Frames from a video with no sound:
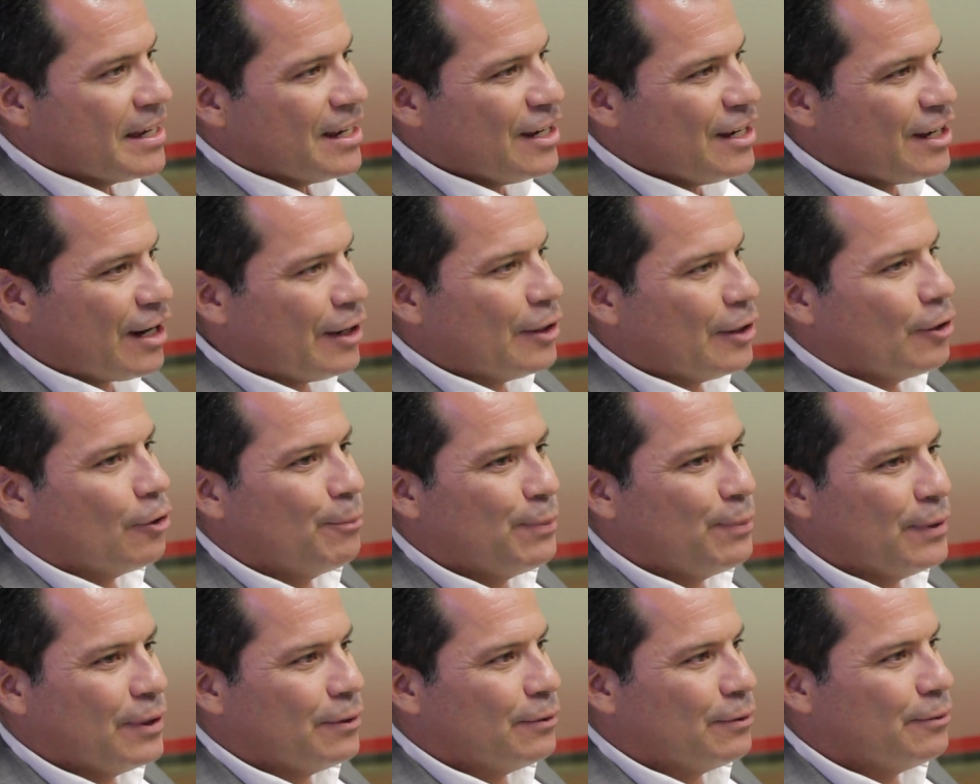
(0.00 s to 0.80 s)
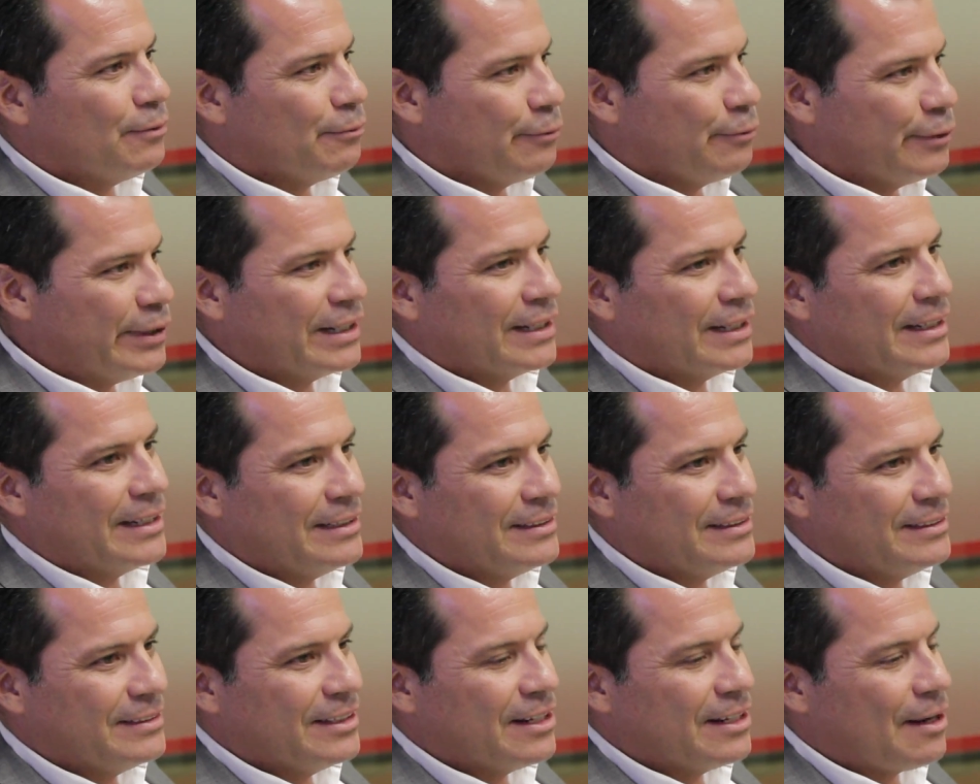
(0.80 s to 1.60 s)
help you really,
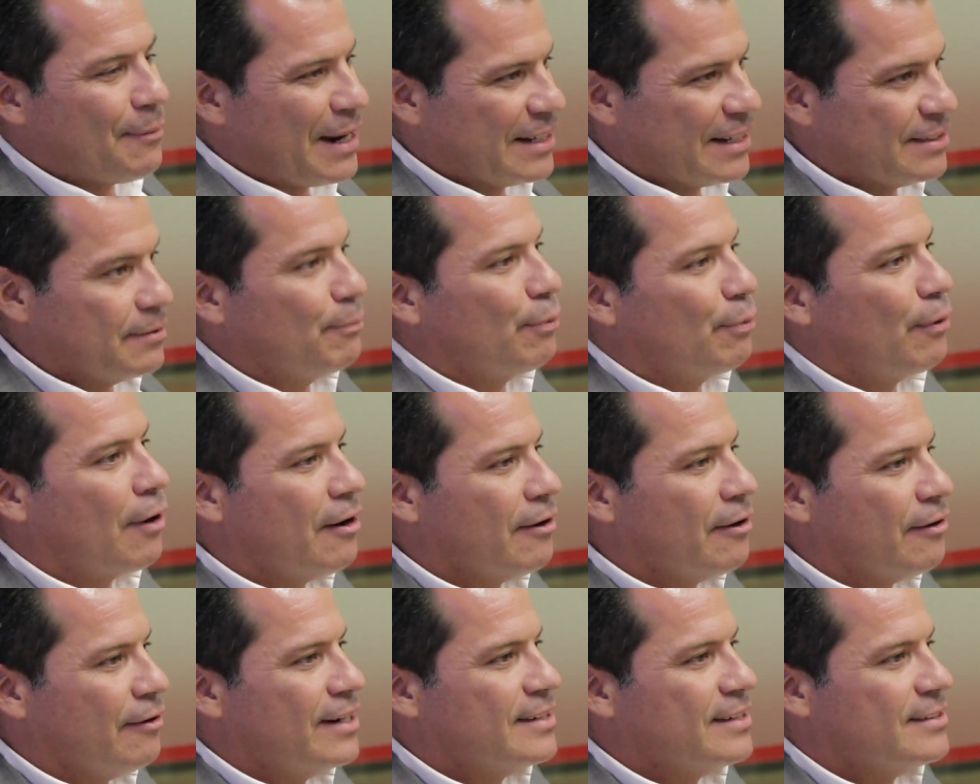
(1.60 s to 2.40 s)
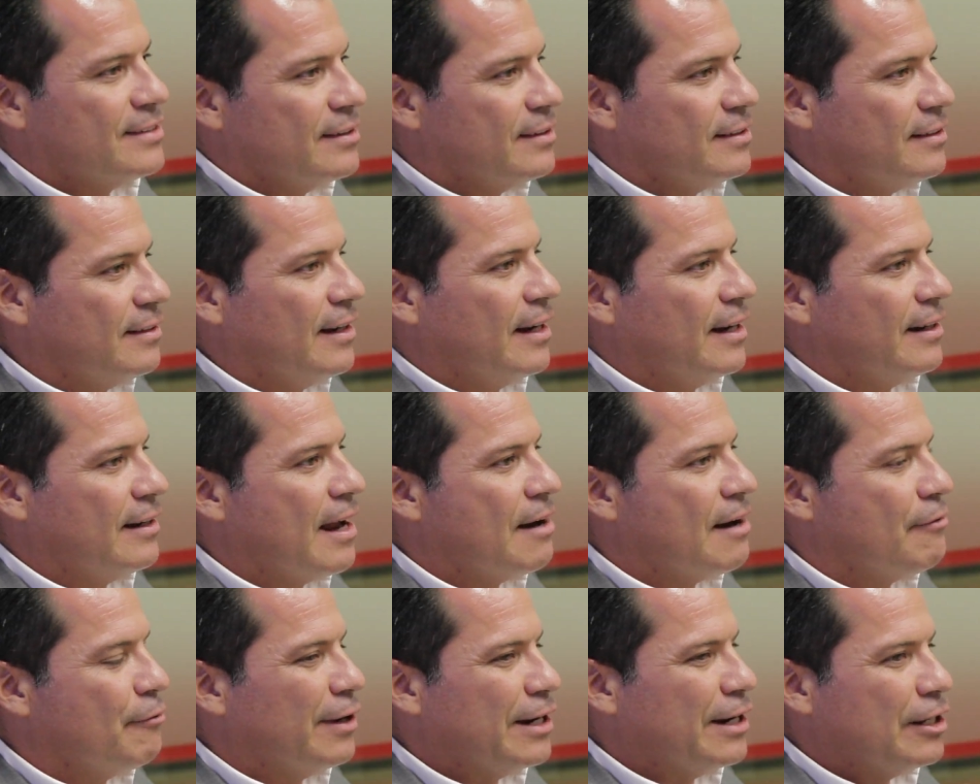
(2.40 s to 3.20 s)
make some progress
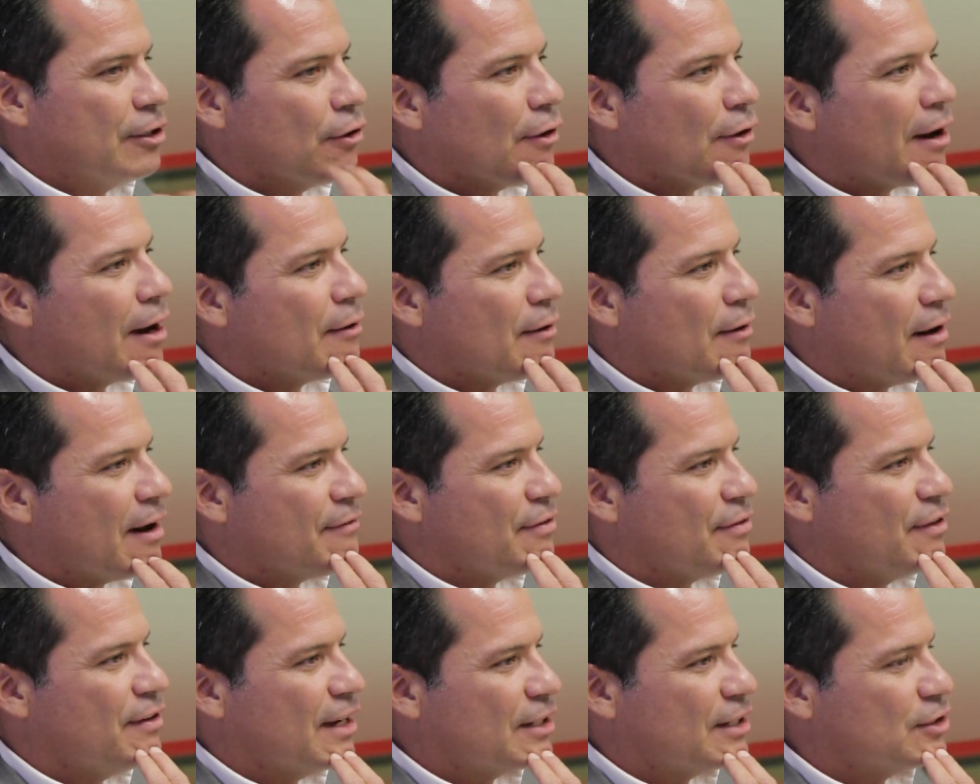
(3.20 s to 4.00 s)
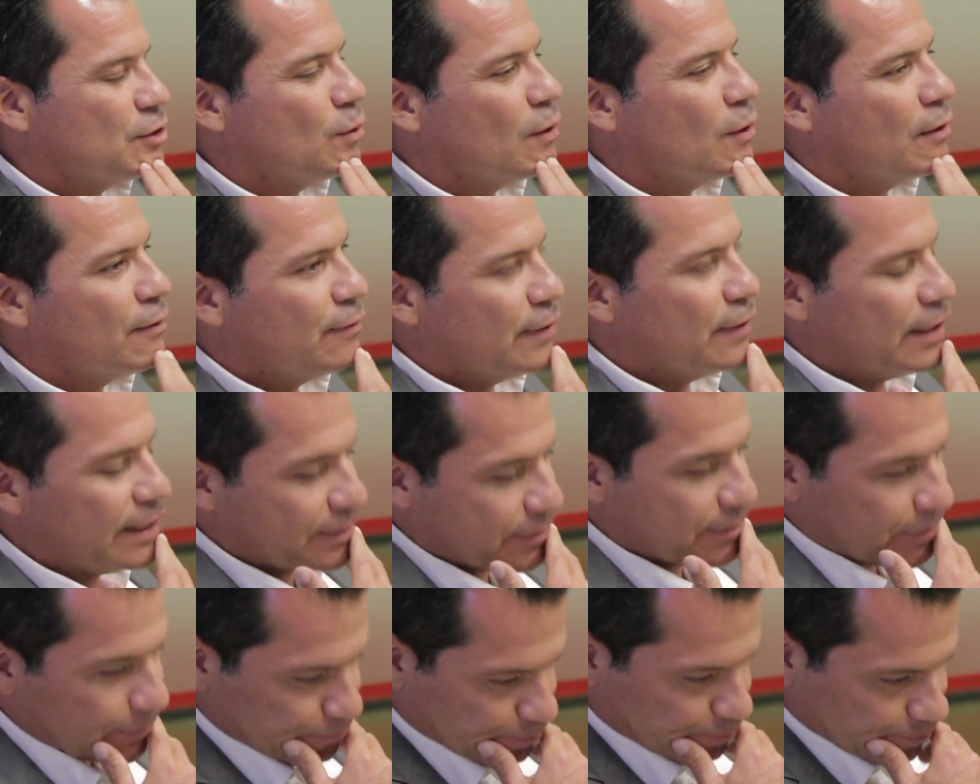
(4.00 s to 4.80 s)
and really grow over the next 12 weeks.